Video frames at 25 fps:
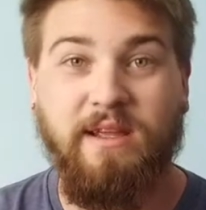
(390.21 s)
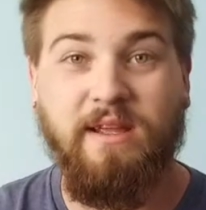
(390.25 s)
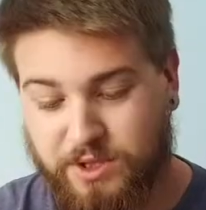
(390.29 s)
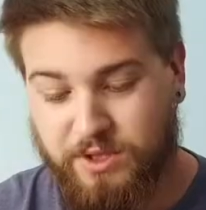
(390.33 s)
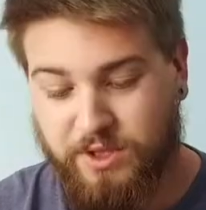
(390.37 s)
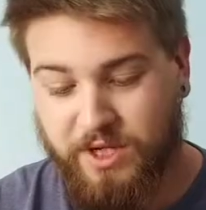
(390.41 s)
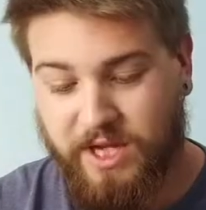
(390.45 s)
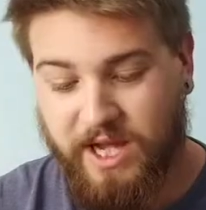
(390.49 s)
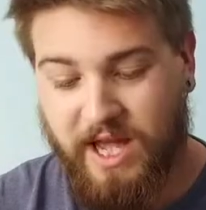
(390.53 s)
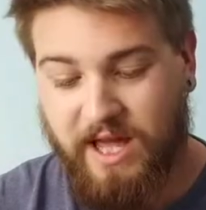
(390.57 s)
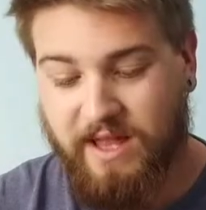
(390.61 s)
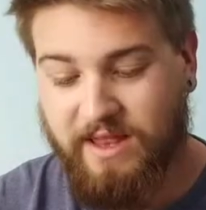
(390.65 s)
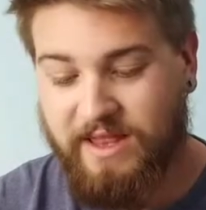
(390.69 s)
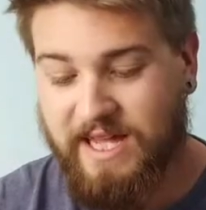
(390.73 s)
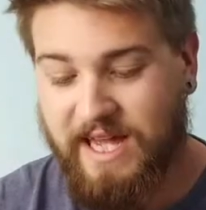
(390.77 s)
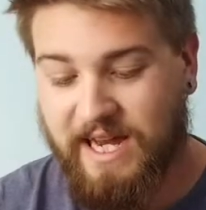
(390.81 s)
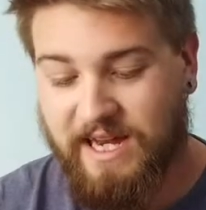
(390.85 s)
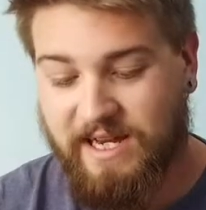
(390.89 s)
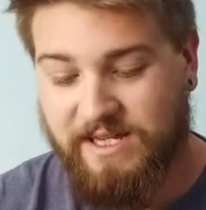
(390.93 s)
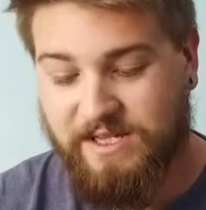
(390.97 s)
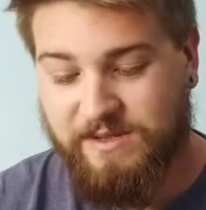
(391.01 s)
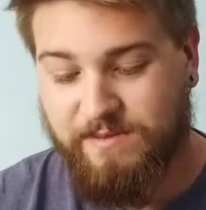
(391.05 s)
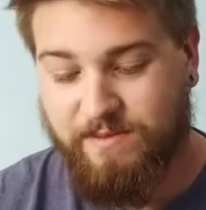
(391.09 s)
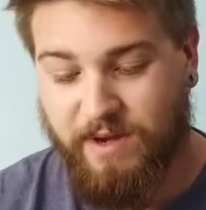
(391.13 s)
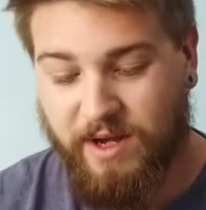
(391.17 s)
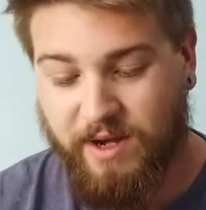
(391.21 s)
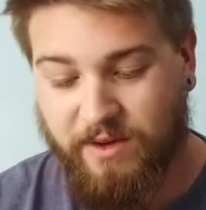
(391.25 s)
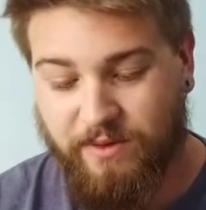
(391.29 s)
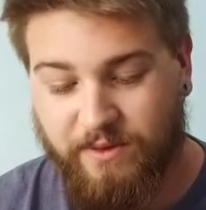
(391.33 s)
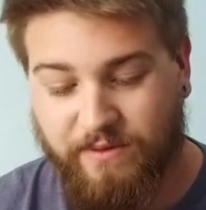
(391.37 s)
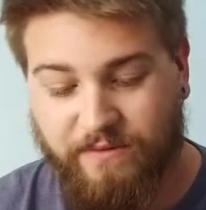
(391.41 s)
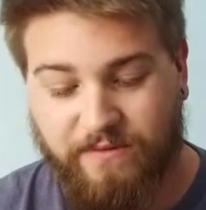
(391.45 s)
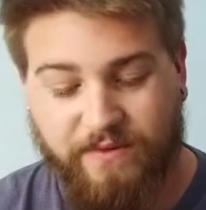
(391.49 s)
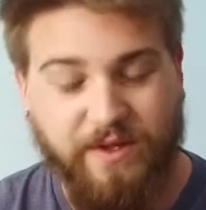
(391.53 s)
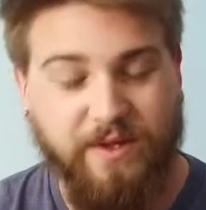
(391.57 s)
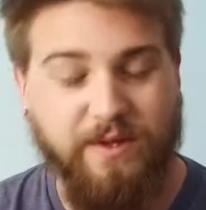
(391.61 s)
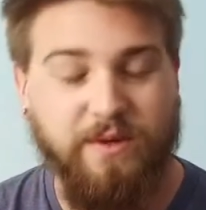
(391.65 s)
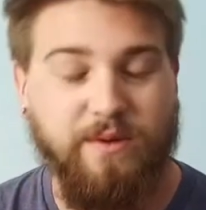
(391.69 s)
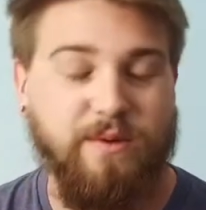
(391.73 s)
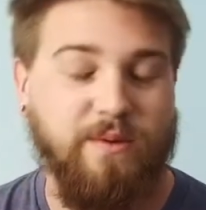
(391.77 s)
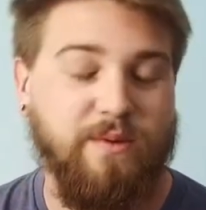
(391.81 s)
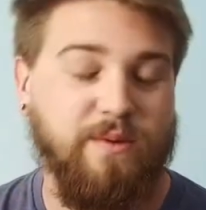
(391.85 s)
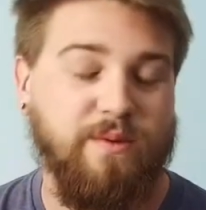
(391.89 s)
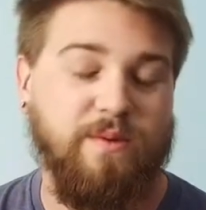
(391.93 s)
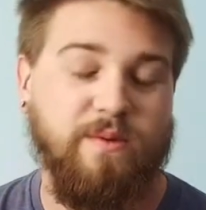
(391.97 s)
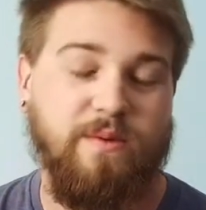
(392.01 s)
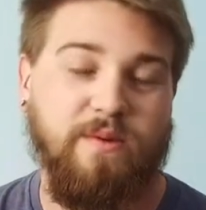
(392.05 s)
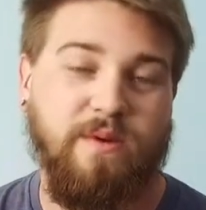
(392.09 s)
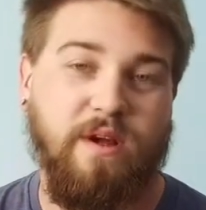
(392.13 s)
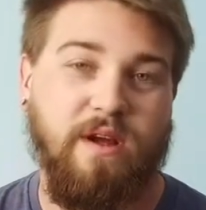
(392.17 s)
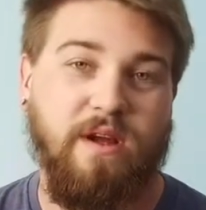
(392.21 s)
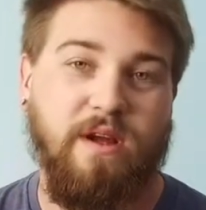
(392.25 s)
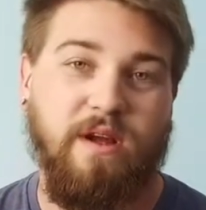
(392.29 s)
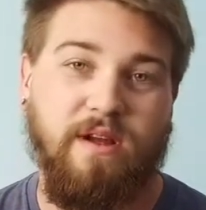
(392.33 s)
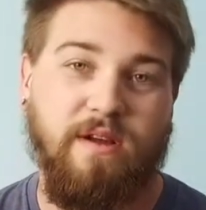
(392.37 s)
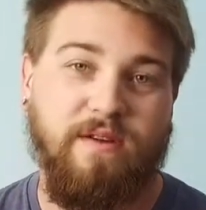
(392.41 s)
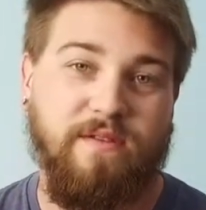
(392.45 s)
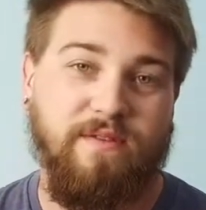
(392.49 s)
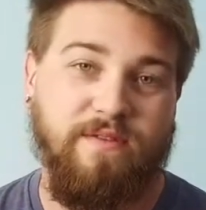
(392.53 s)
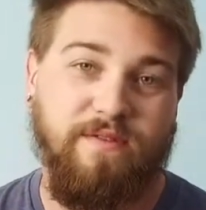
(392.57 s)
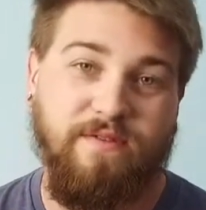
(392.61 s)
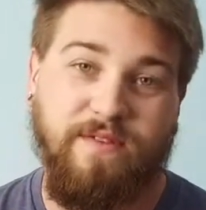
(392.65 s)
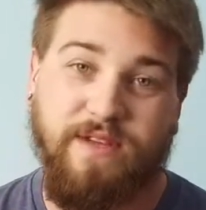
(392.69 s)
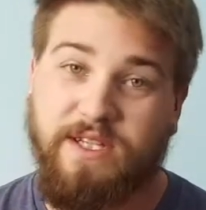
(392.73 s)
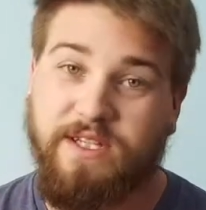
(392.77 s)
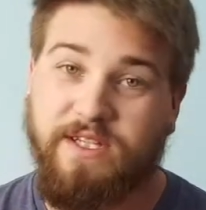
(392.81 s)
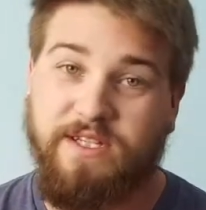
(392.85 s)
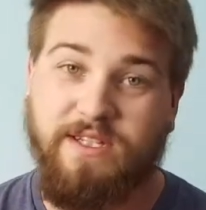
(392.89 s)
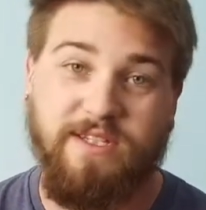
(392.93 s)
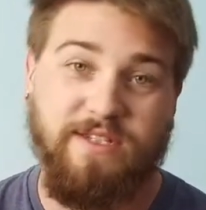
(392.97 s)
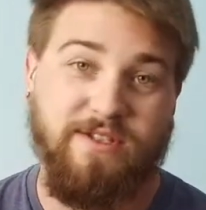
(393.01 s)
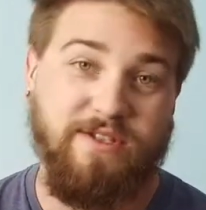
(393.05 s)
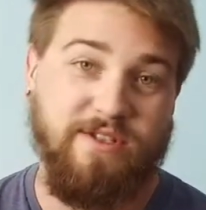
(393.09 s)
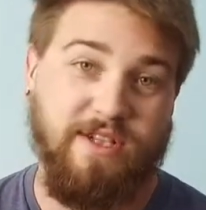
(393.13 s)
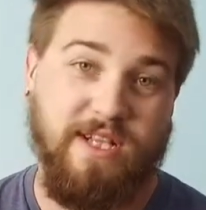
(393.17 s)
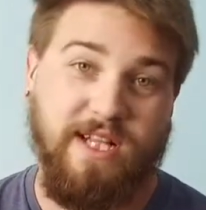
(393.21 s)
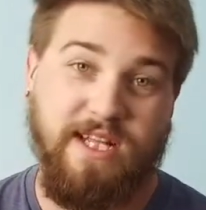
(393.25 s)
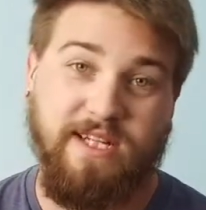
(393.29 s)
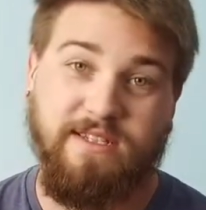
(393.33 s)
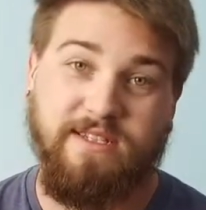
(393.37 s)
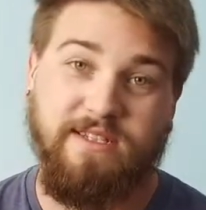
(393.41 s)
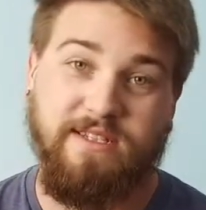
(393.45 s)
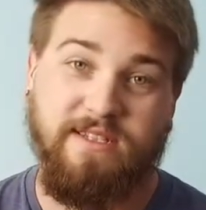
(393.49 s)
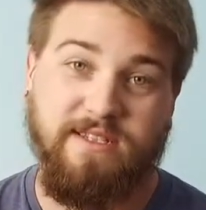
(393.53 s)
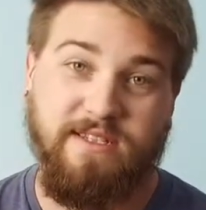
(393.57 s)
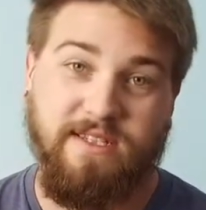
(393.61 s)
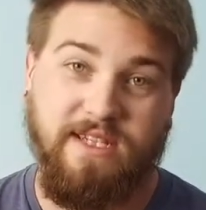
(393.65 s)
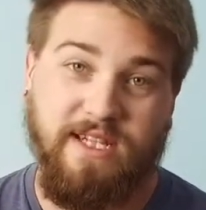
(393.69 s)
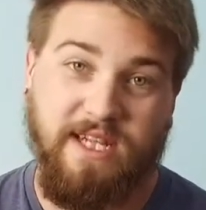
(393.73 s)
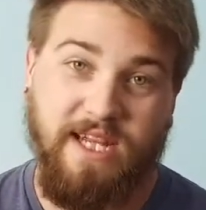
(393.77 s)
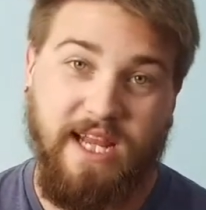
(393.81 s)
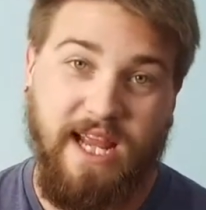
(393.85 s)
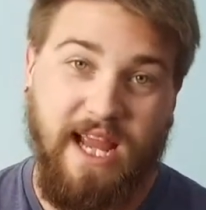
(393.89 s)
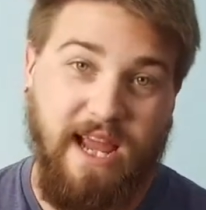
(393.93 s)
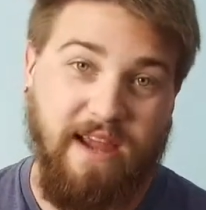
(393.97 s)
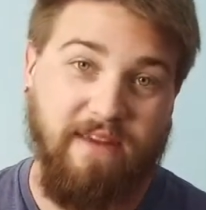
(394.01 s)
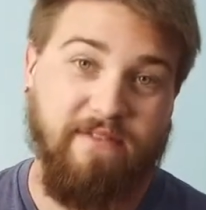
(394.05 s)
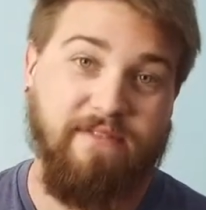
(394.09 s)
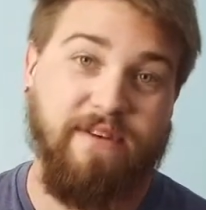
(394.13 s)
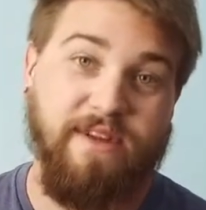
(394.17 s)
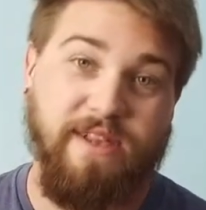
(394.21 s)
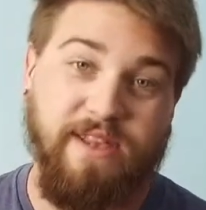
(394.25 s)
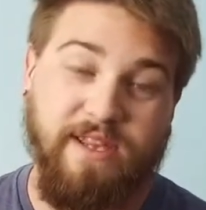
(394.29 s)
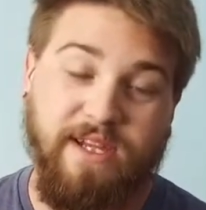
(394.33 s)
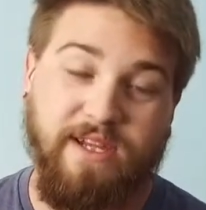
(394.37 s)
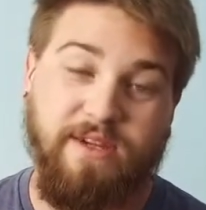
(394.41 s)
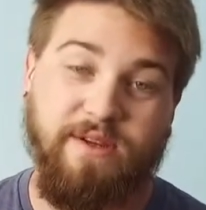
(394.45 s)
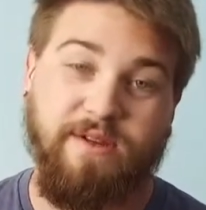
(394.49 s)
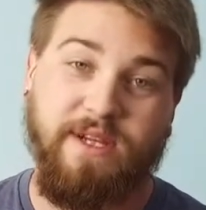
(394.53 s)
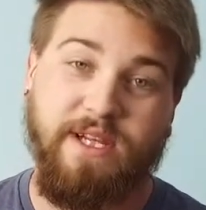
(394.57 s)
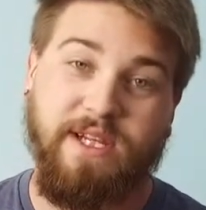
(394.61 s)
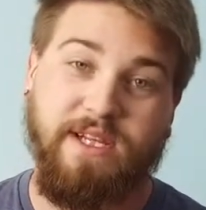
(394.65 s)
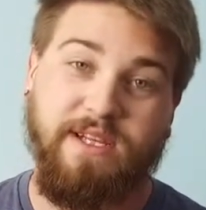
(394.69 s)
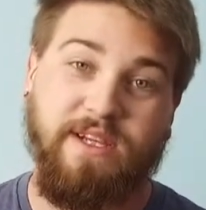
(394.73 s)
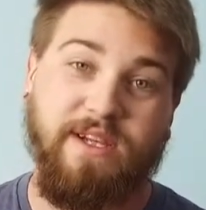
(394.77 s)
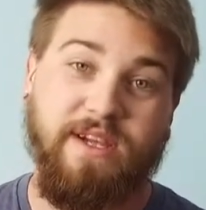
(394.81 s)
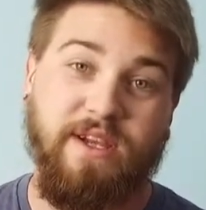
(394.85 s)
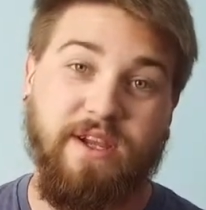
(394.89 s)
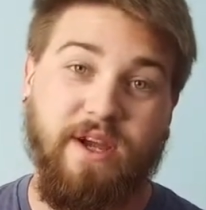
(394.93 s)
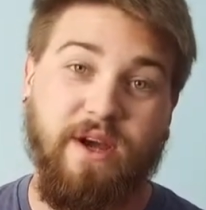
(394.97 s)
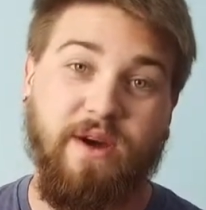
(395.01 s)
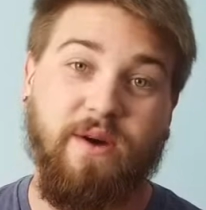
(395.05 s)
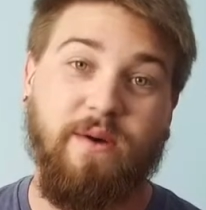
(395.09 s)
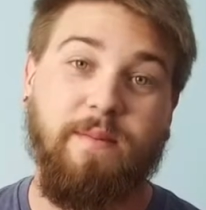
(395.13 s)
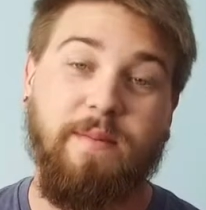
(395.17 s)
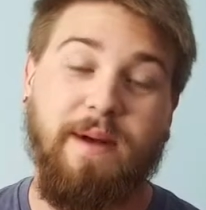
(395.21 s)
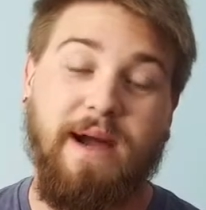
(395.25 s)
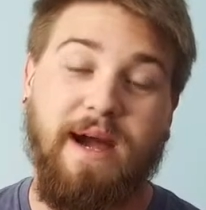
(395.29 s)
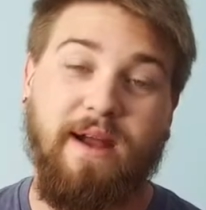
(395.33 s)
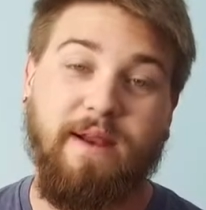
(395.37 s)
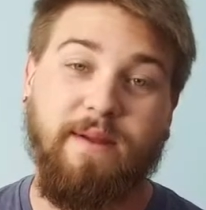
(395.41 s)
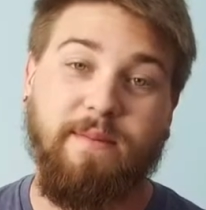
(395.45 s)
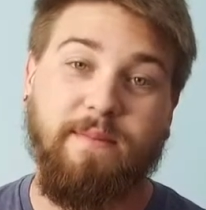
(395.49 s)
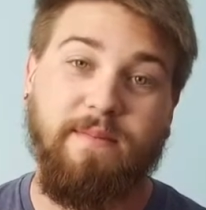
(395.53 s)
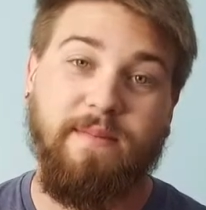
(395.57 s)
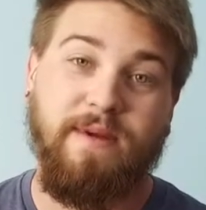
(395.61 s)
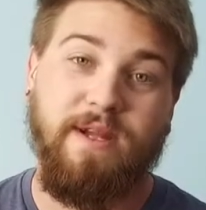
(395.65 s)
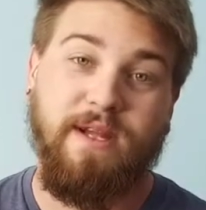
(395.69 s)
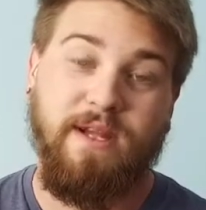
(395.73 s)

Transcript: So yeah, that is my review of vintage lenses and everything you need to know about them.